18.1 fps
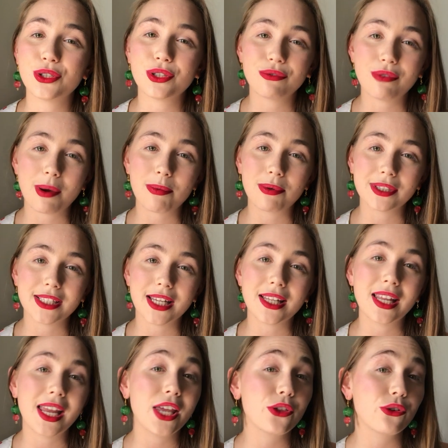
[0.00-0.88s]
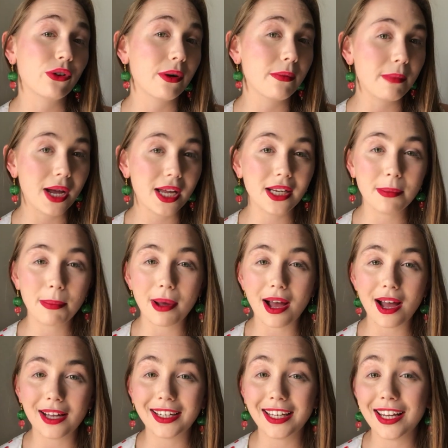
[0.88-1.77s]
to represent either a minor
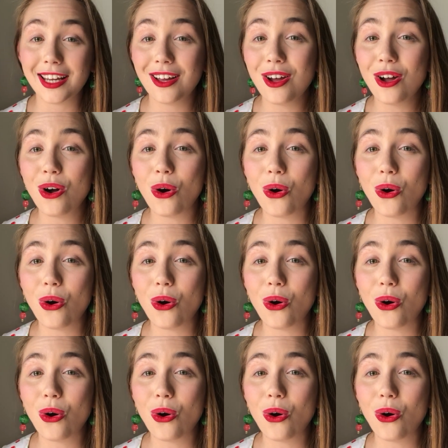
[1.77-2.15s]
party